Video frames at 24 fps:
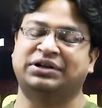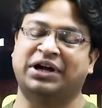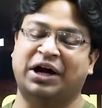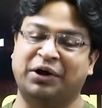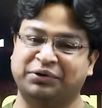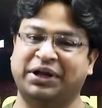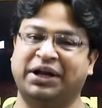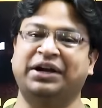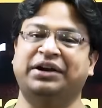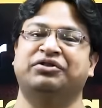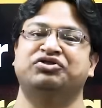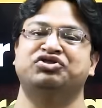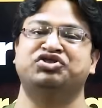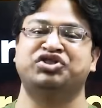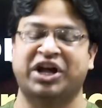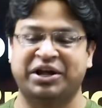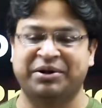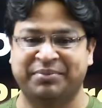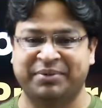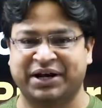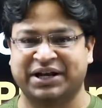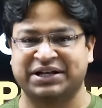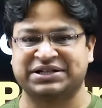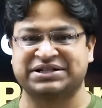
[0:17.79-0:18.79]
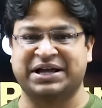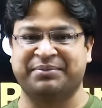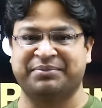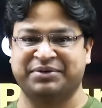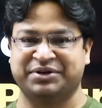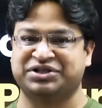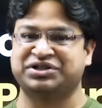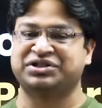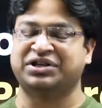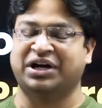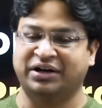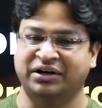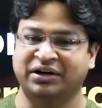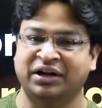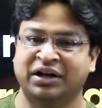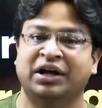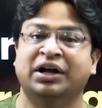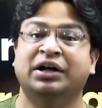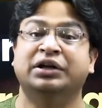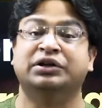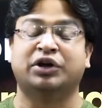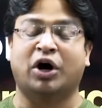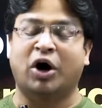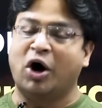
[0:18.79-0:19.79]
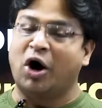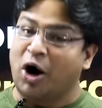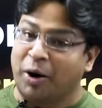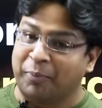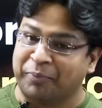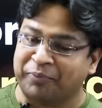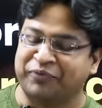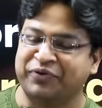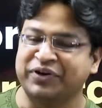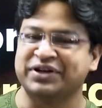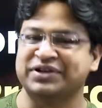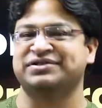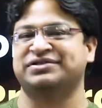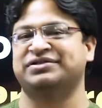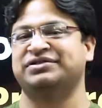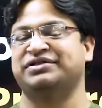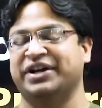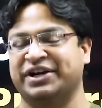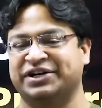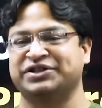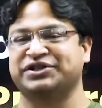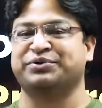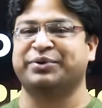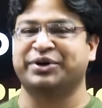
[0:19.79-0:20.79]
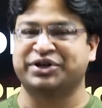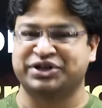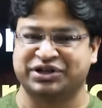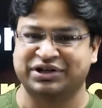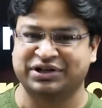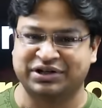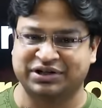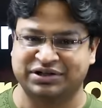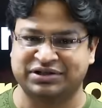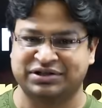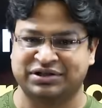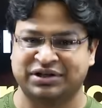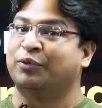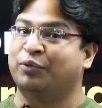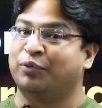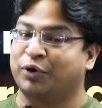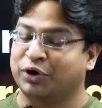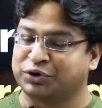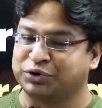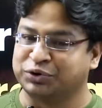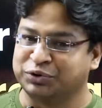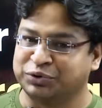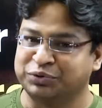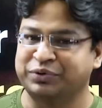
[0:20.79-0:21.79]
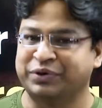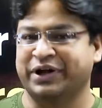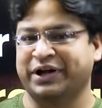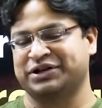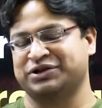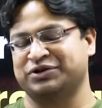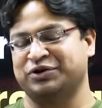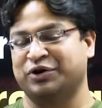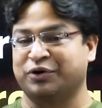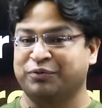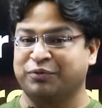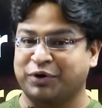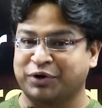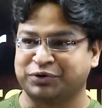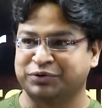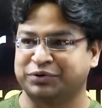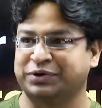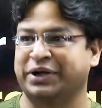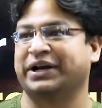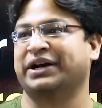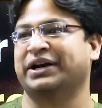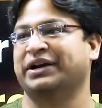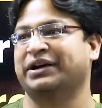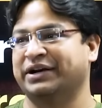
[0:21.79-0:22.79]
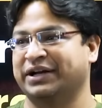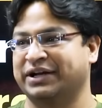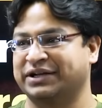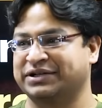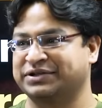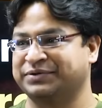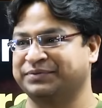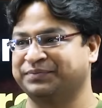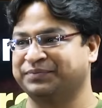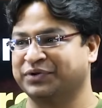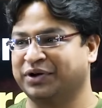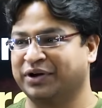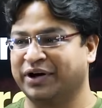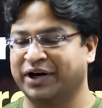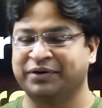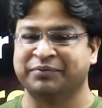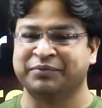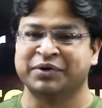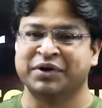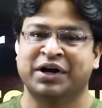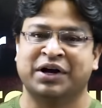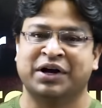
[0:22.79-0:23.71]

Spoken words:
now that JEE main exam is done, the obvious next question is what to do next or what to target next, all right?